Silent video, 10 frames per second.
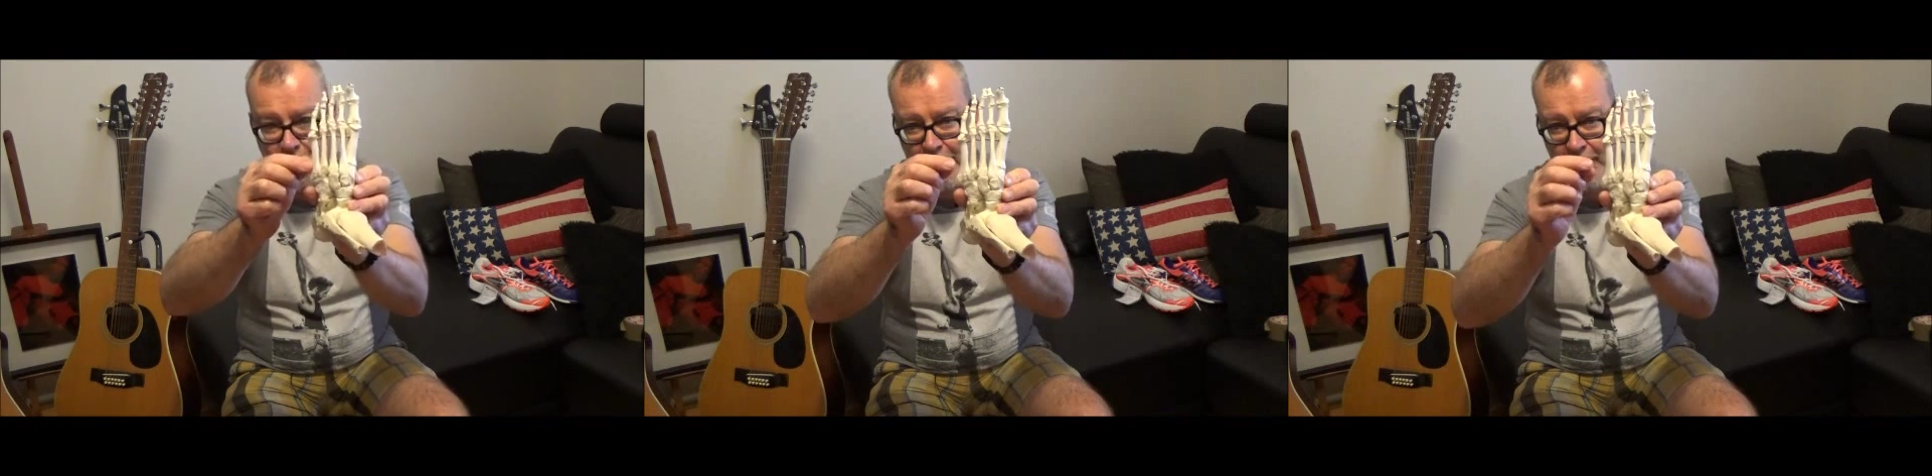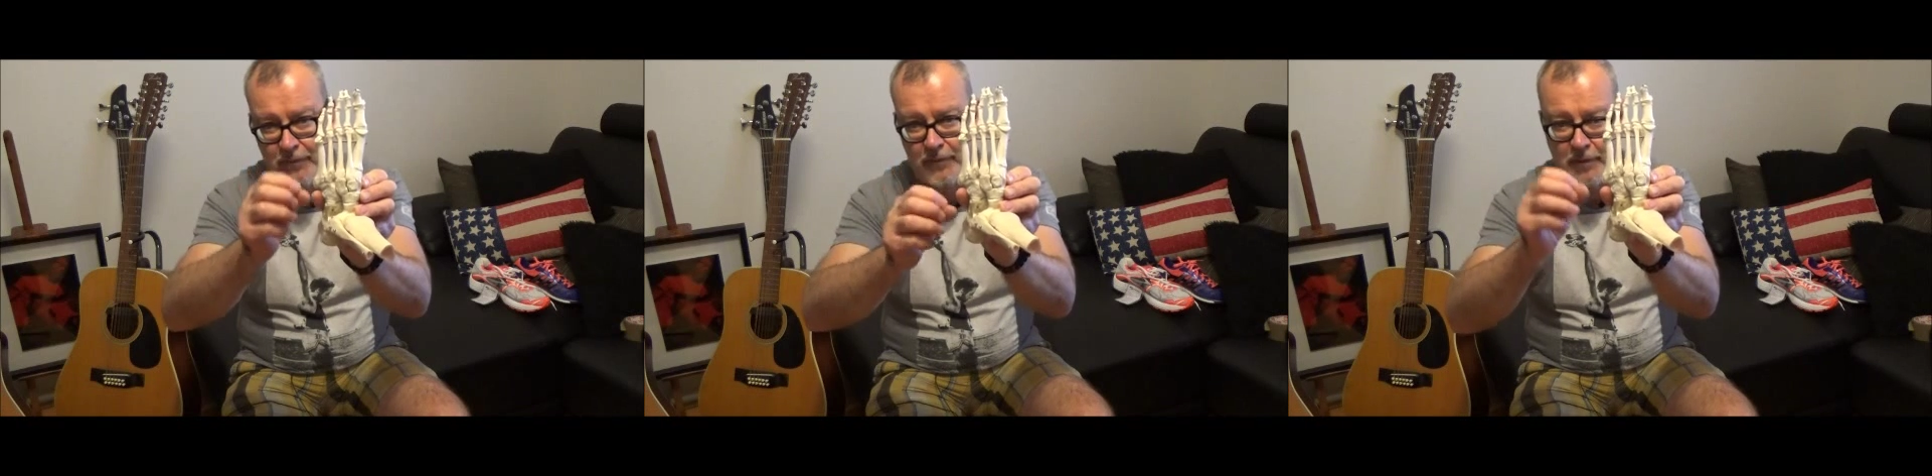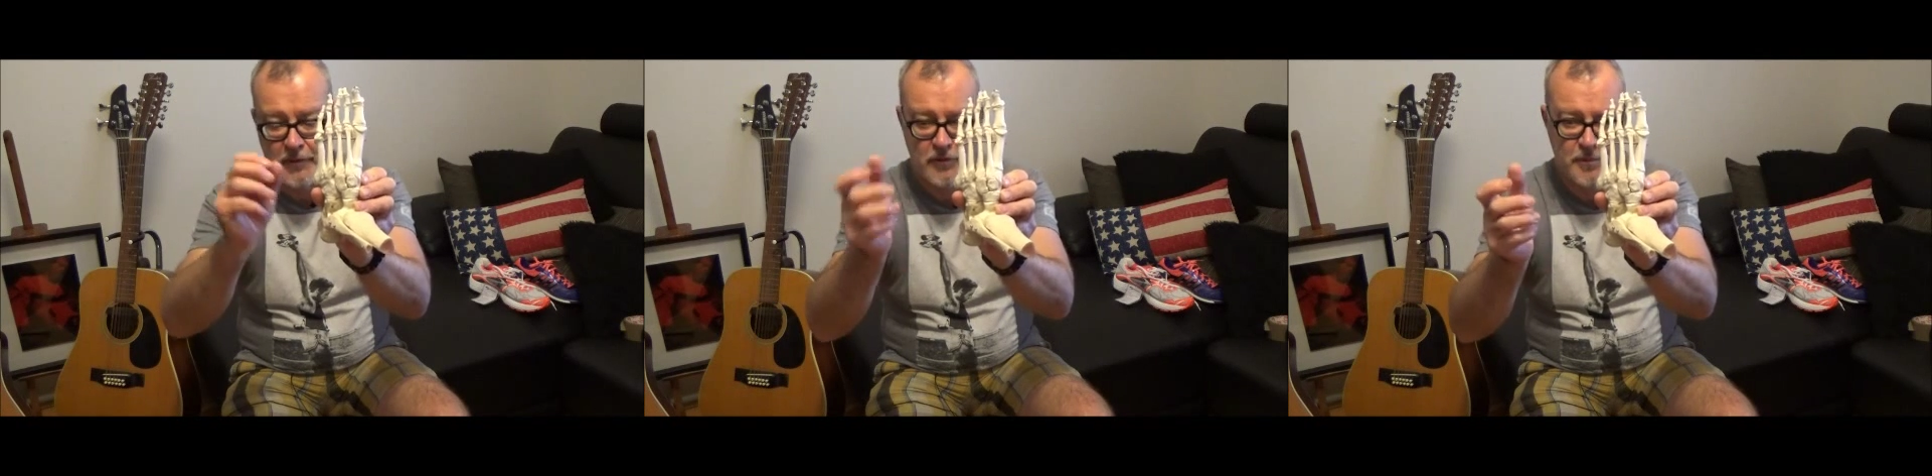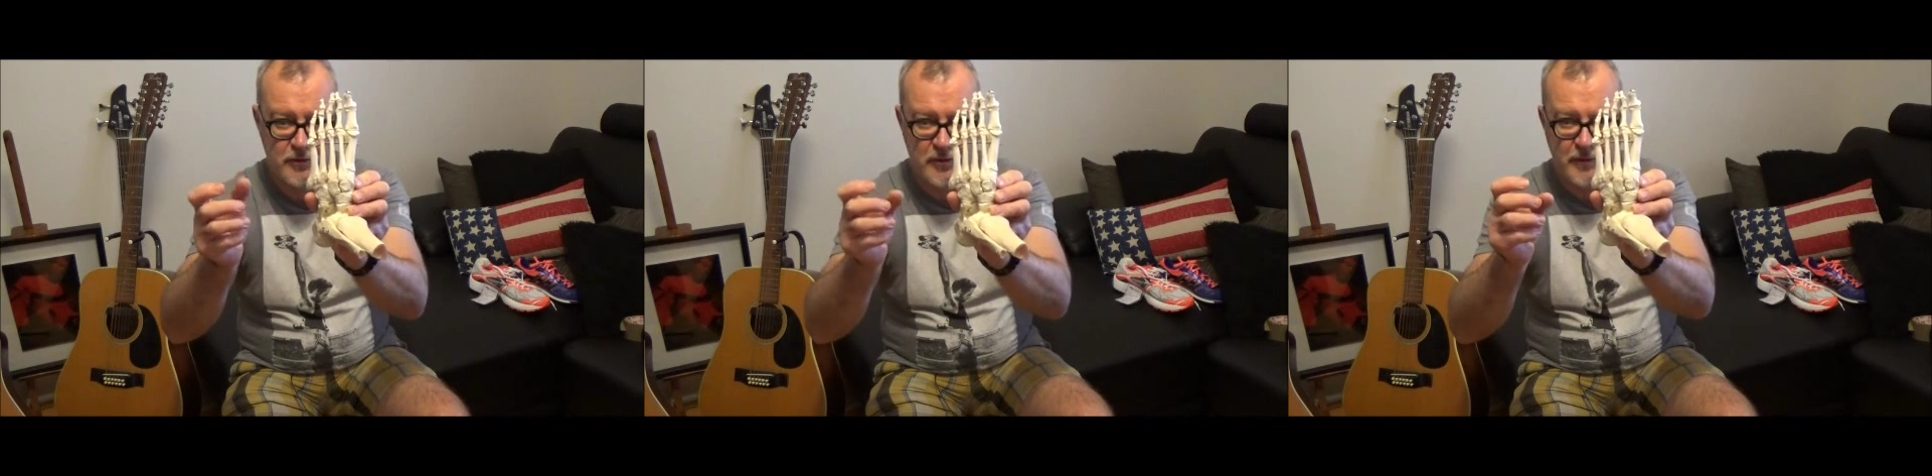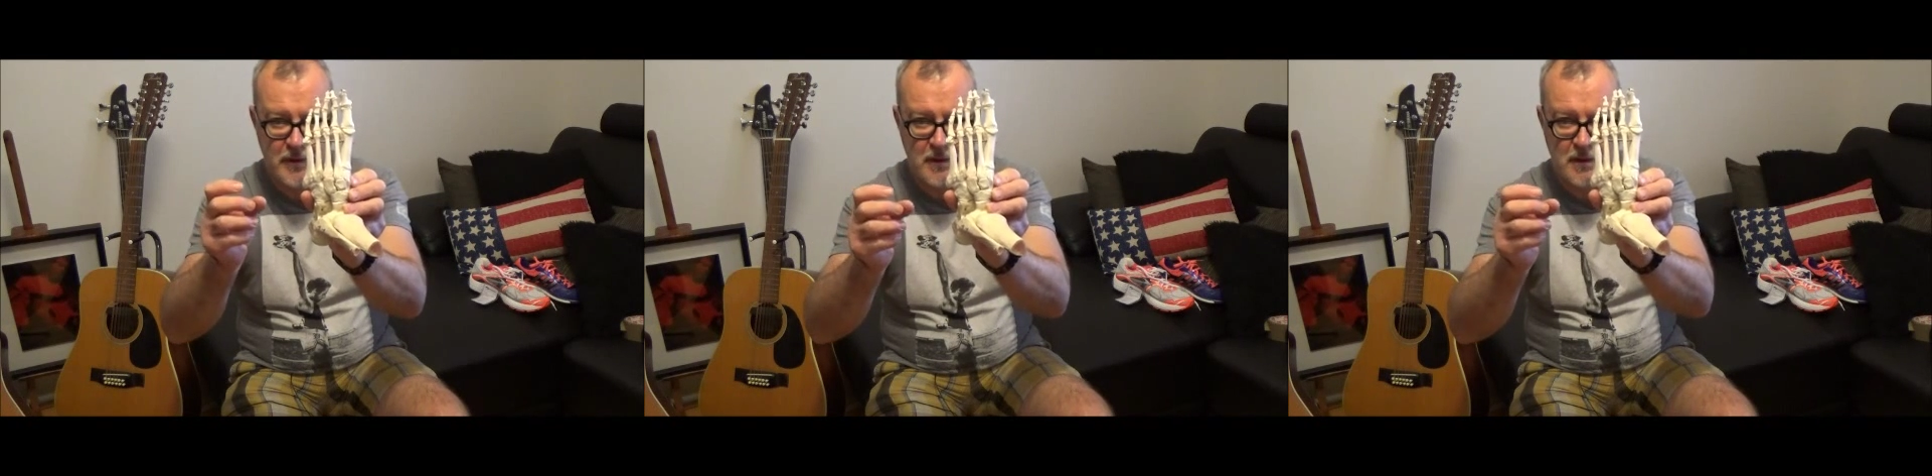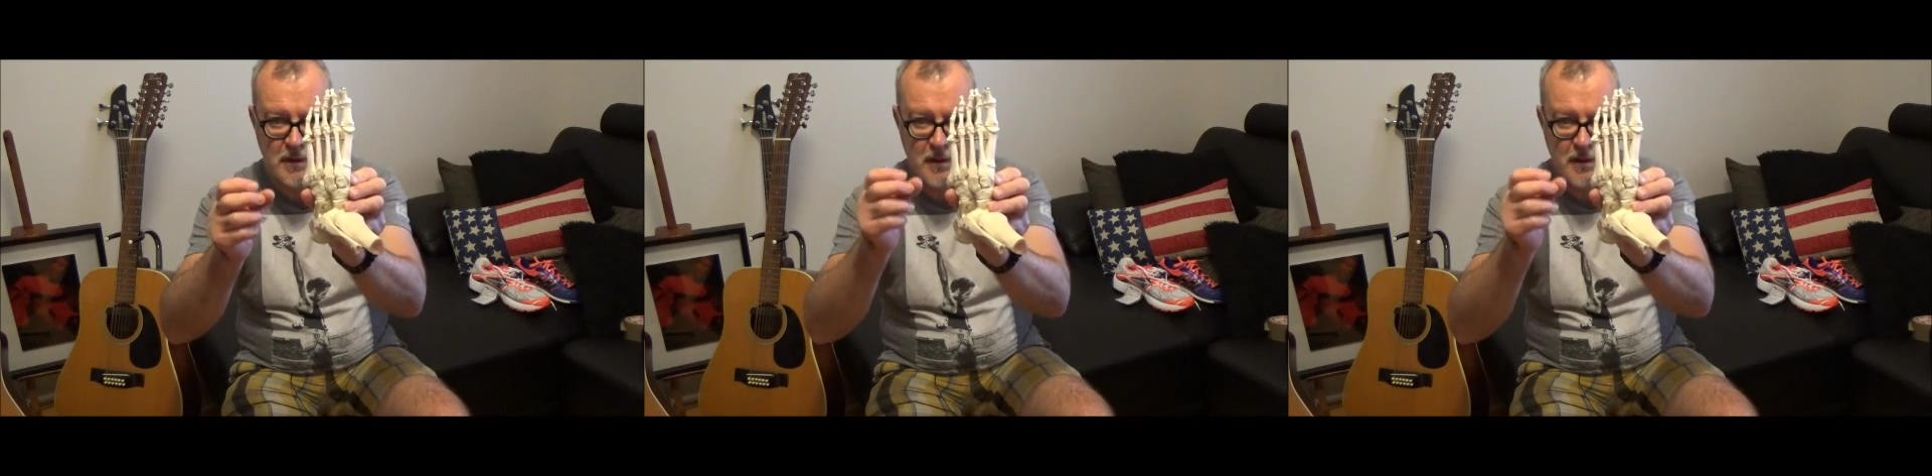apart from very specific